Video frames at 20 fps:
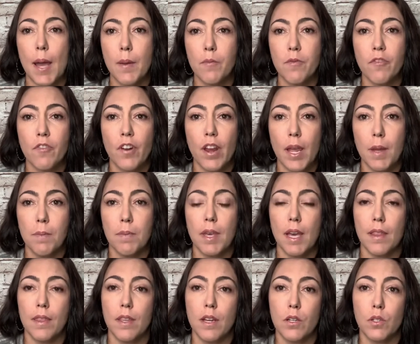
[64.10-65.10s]
frame
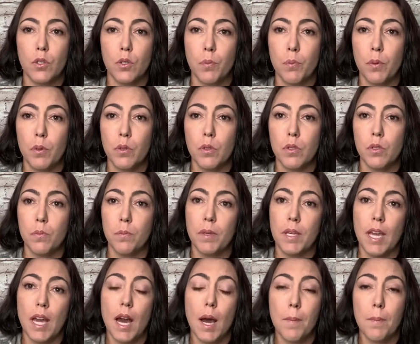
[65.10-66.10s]
that they're supposed to
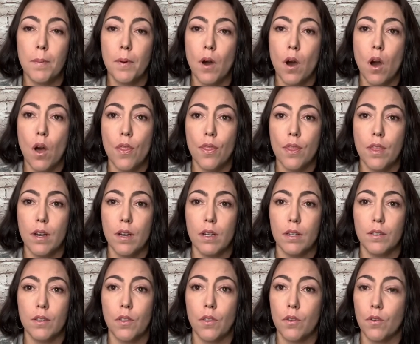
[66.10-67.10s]
be up on
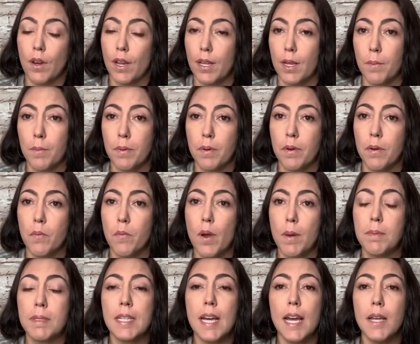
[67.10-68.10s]
the Thredup
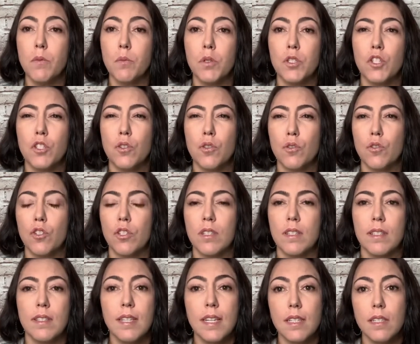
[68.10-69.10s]
website, which is usually
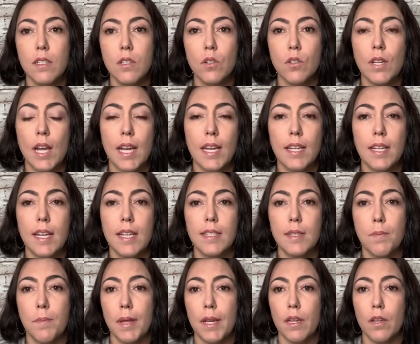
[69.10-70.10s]
60 to 90 days
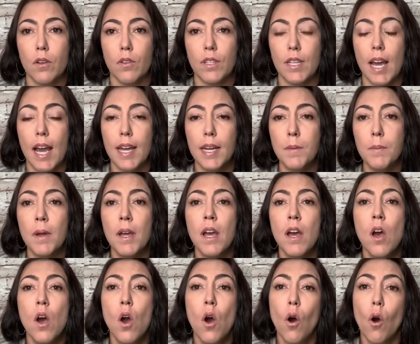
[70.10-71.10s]
depending on the item,
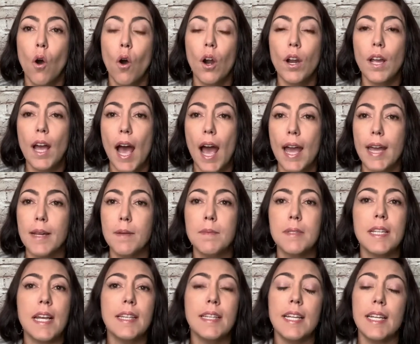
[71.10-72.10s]
or items
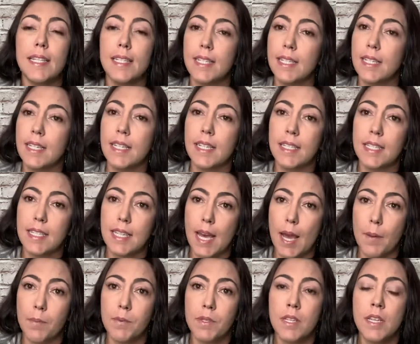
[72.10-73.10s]
that they didn't
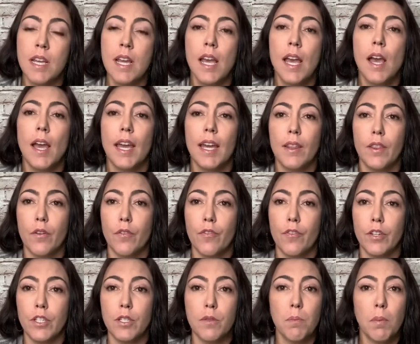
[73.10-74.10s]
accept in the
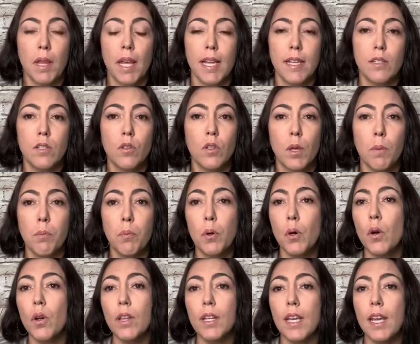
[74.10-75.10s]
first place. So they
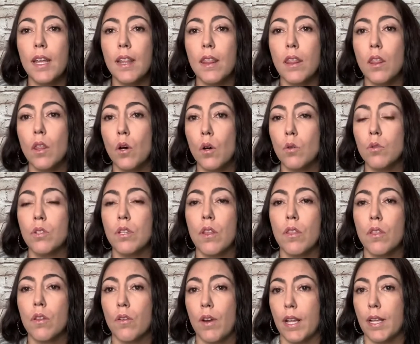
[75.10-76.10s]
put in those
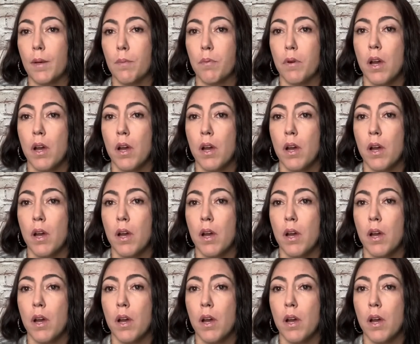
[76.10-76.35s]
Thredup